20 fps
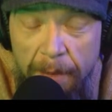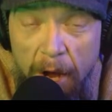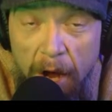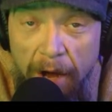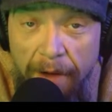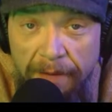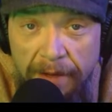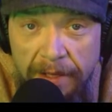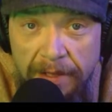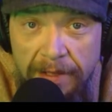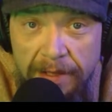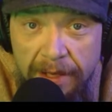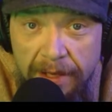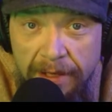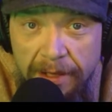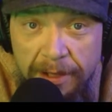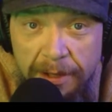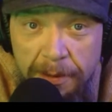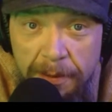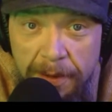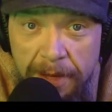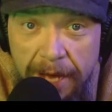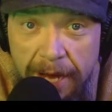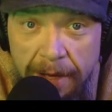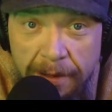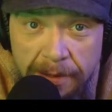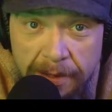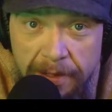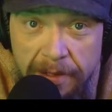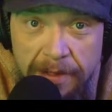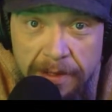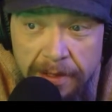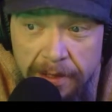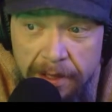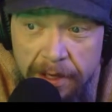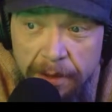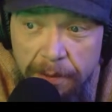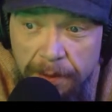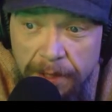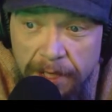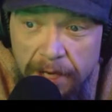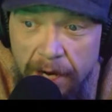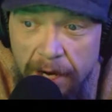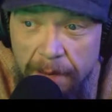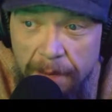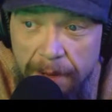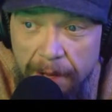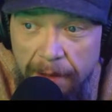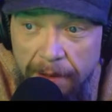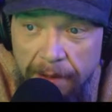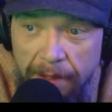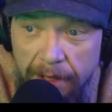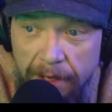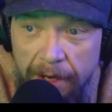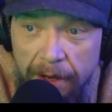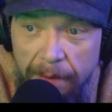Obviously, in the 2000s, you know, we talk about